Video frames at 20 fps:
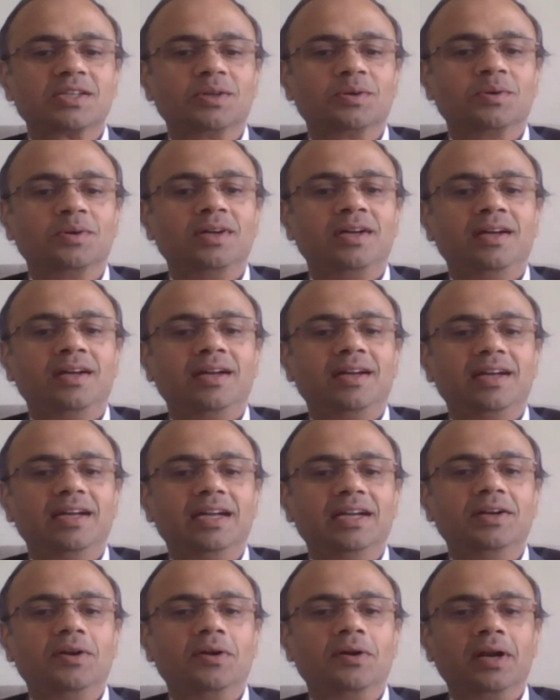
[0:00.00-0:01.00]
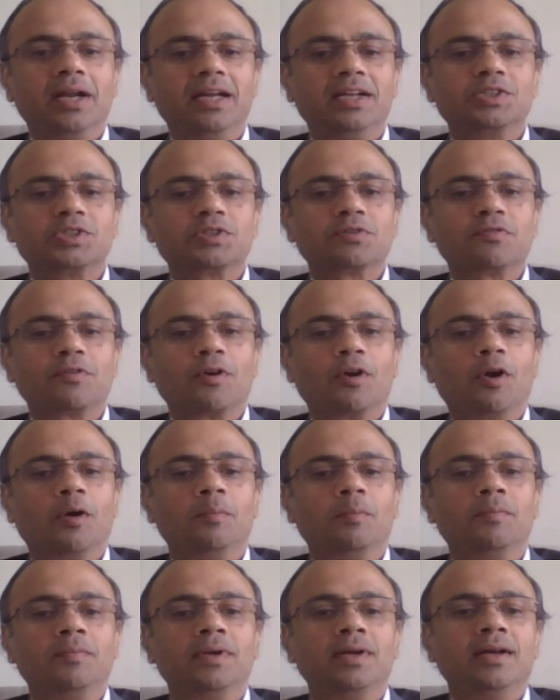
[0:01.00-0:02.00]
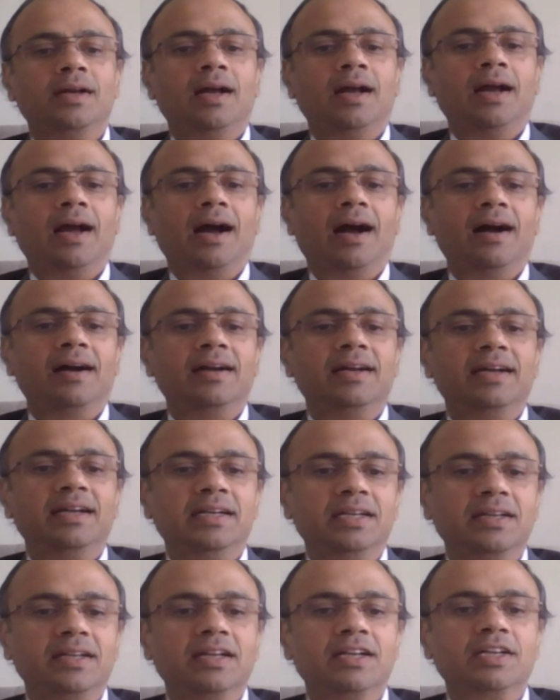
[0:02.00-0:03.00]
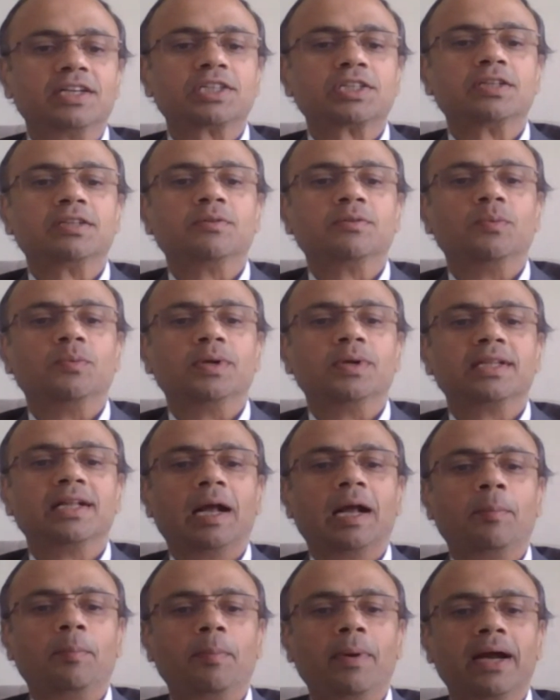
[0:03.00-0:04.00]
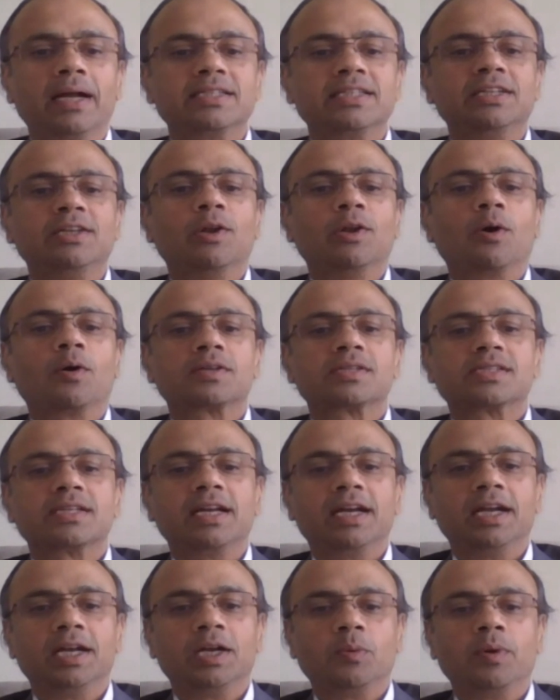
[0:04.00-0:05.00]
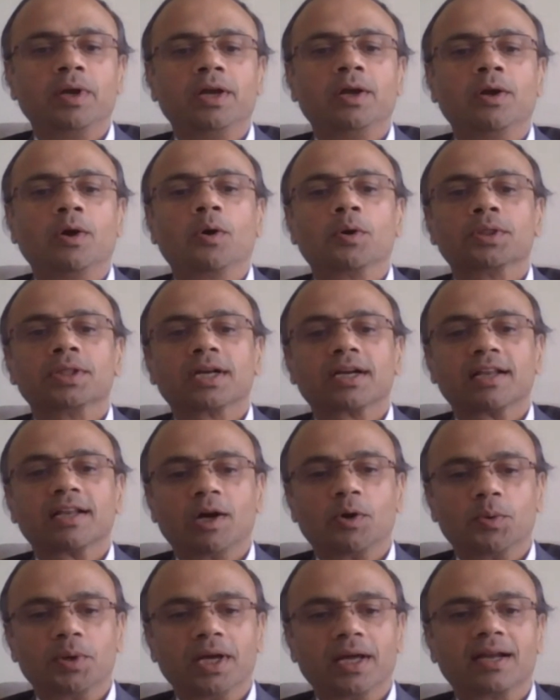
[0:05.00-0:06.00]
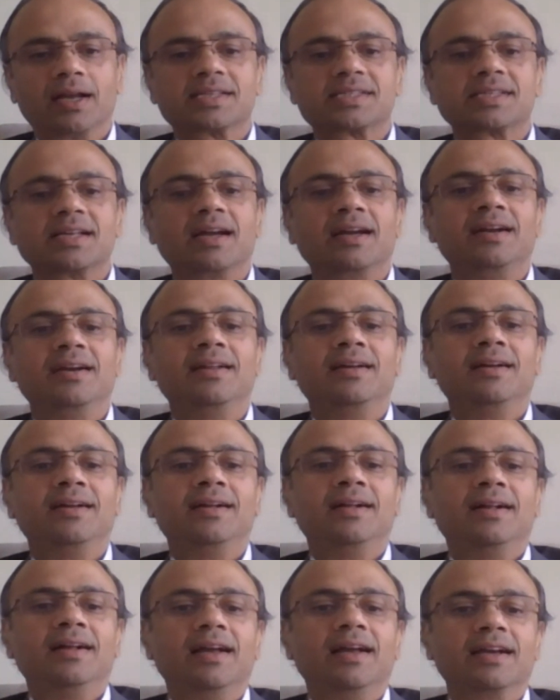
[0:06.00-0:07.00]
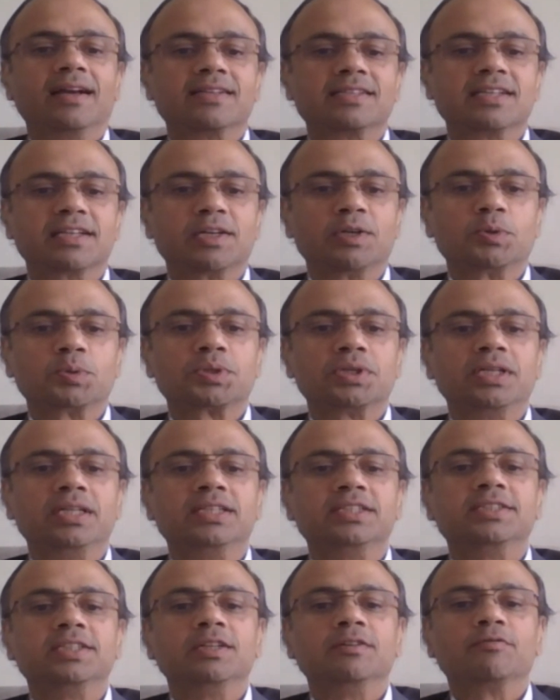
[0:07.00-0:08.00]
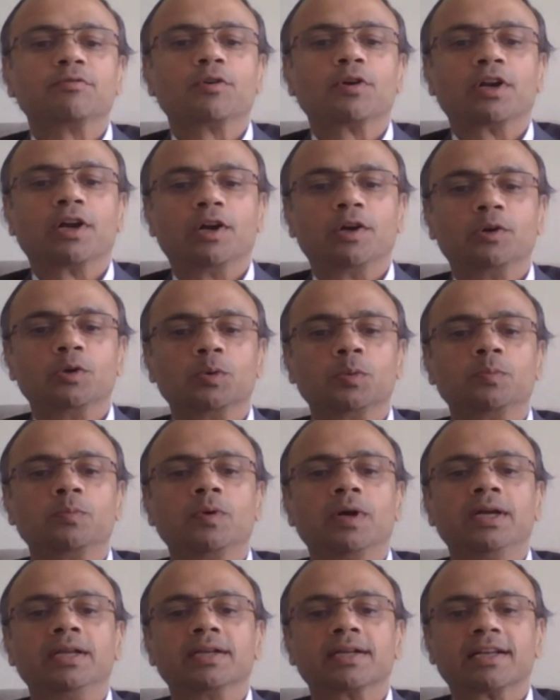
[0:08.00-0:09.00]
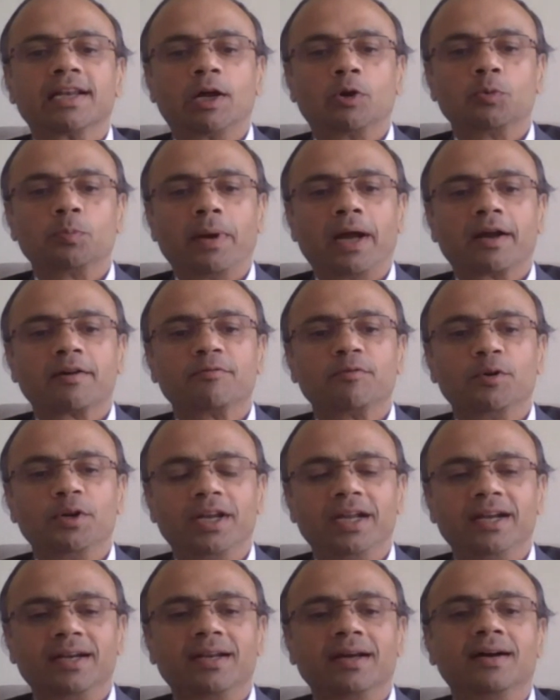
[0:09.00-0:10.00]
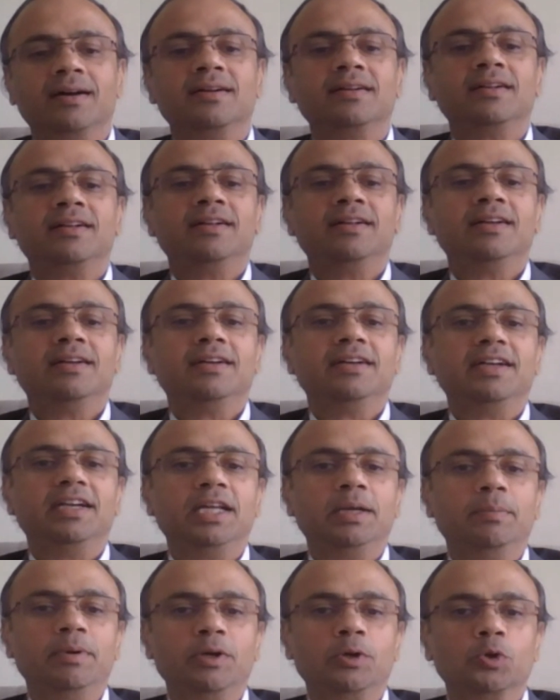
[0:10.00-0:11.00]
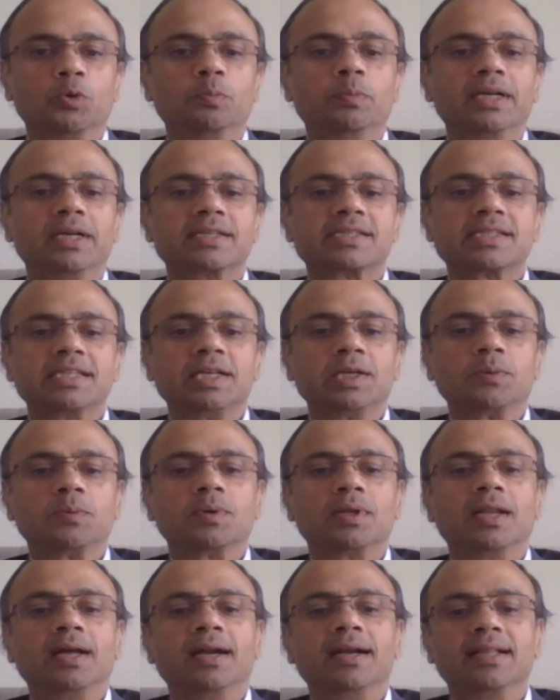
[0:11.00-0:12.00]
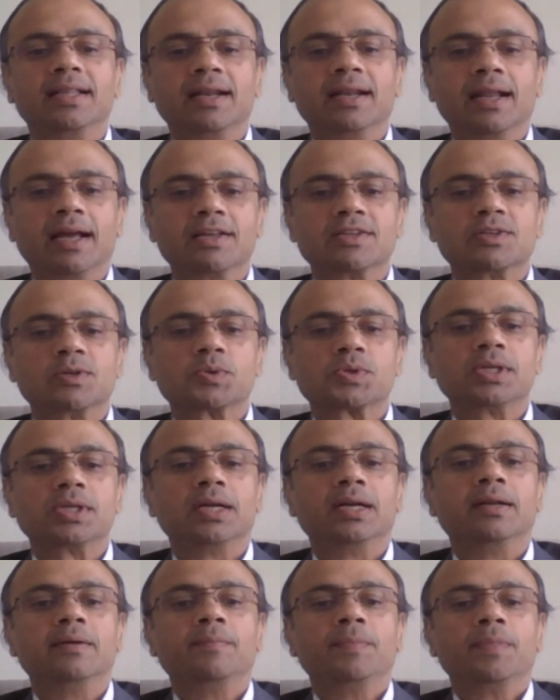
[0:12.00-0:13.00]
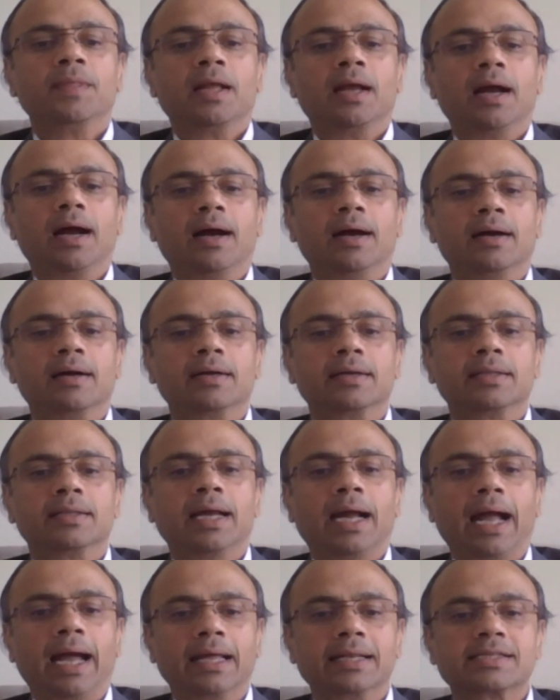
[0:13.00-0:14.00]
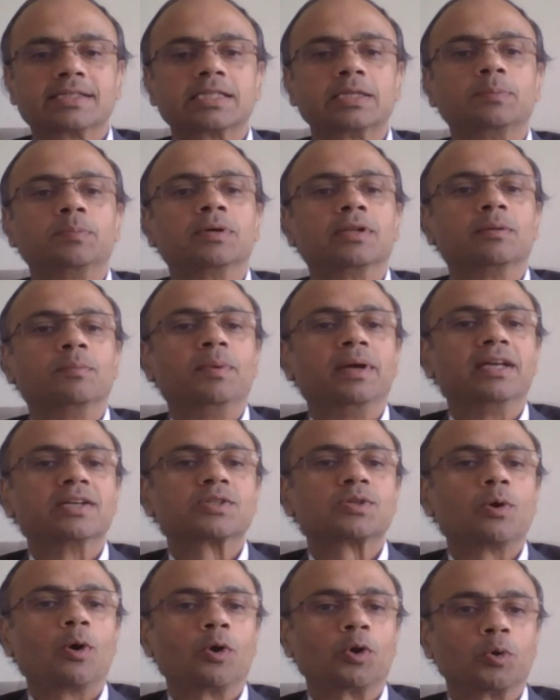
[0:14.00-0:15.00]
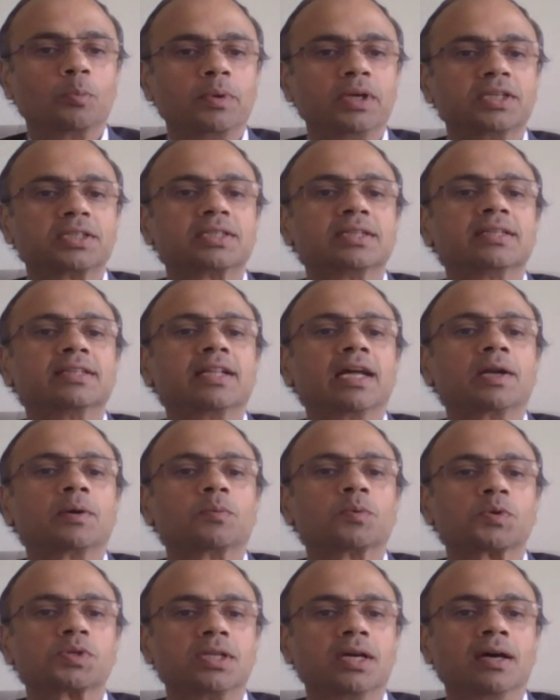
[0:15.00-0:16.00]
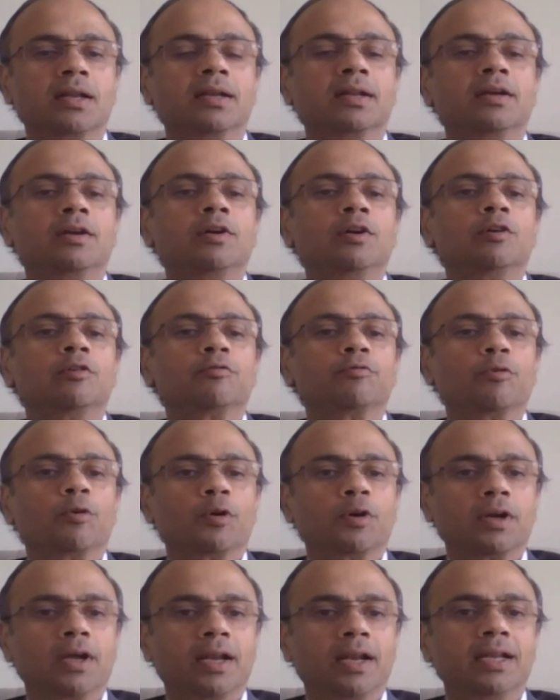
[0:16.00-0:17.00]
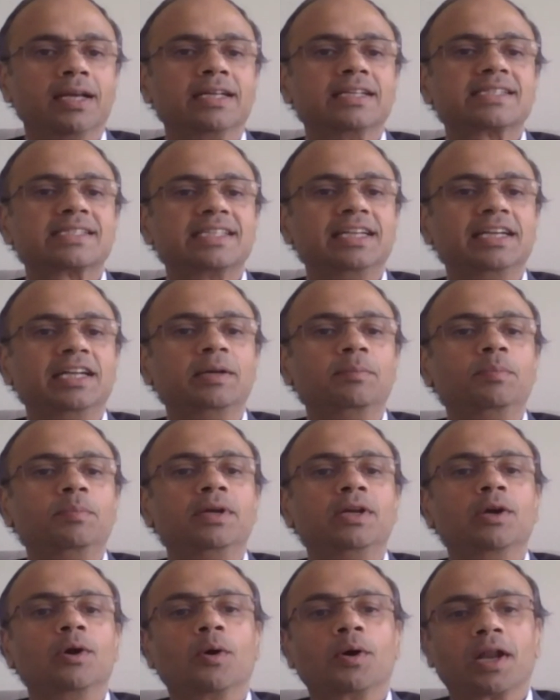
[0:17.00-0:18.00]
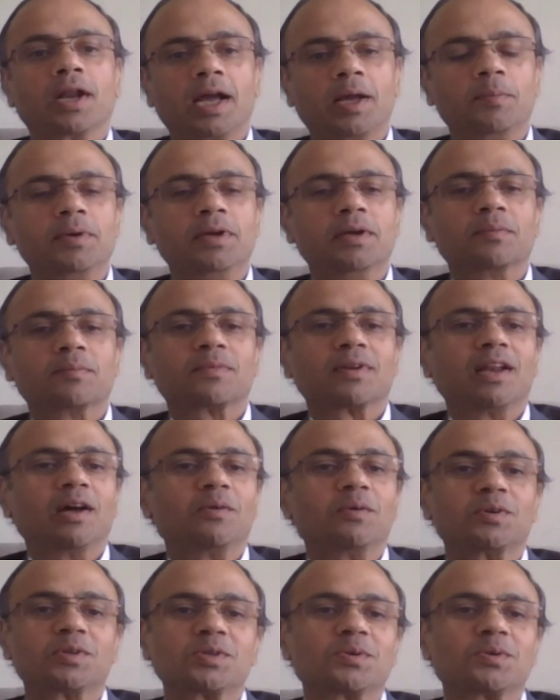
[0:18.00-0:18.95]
So it ranged from uh, integration with Apache Knox Gateway on the Cloudera side, execution engine for Hadoop in Cloud Pak for data, D B two Big S Q L, and then, as you said, uh, the Ansible-based automation that was done for running C D P on I B M Cloud.